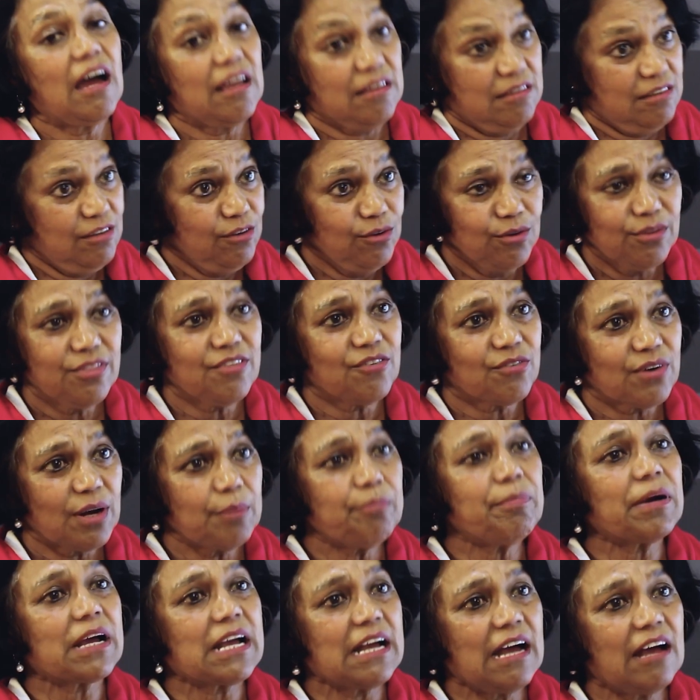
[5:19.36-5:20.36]
I knew the
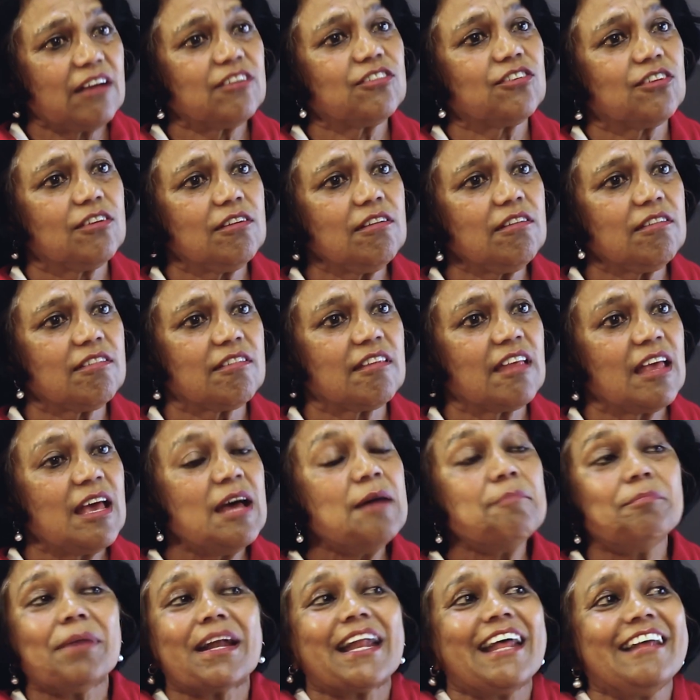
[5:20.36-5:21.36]
repercussions,
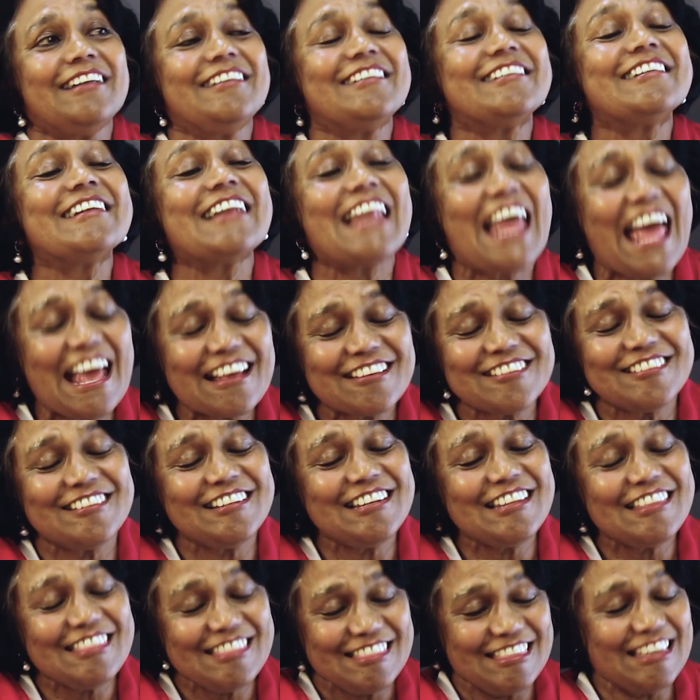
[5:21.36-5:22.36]
but I didn't
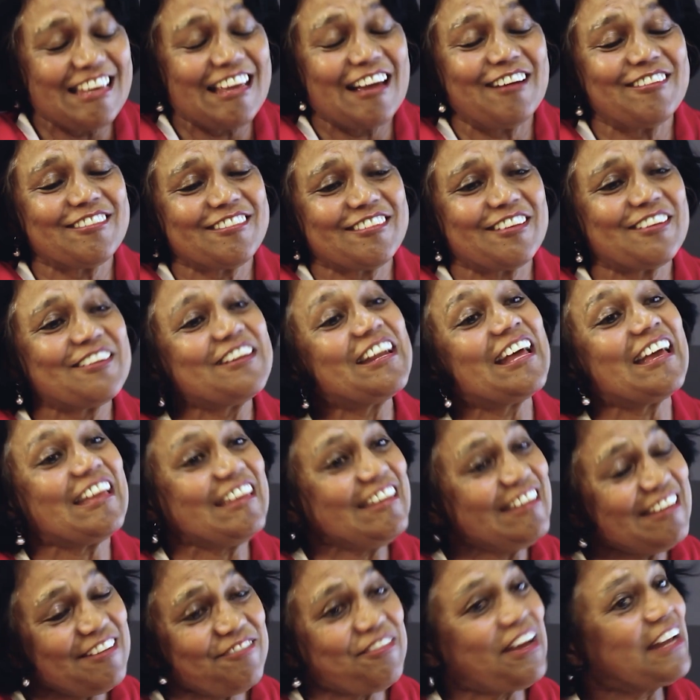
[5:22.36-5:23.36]
actually think, I was so
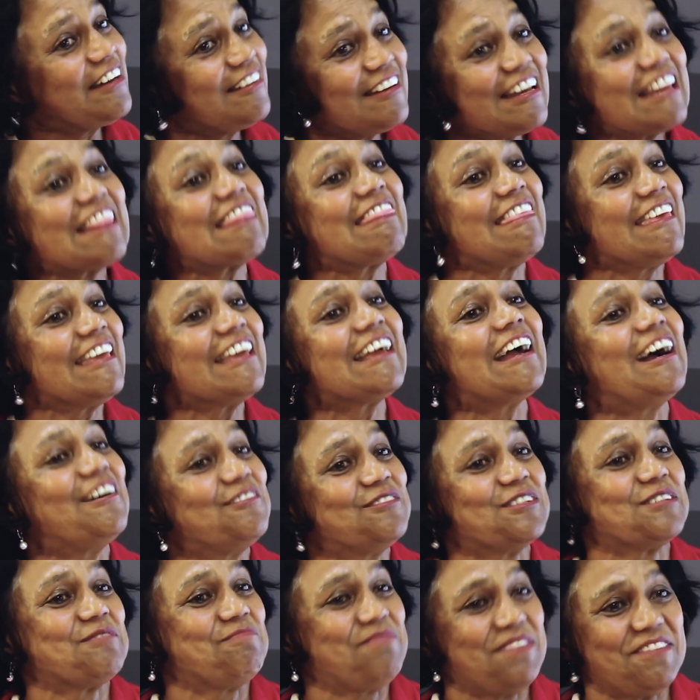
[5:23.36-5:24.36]
naive, I didn't think I
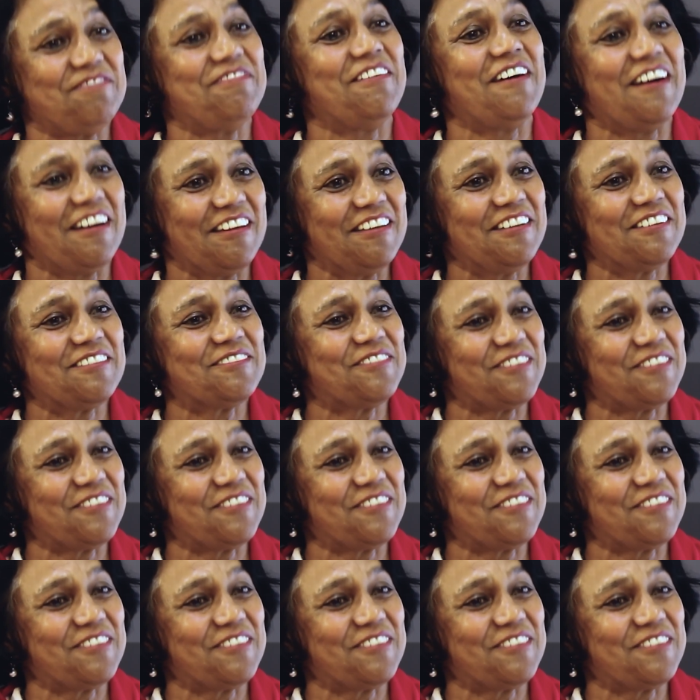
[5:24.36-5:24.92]
would be fired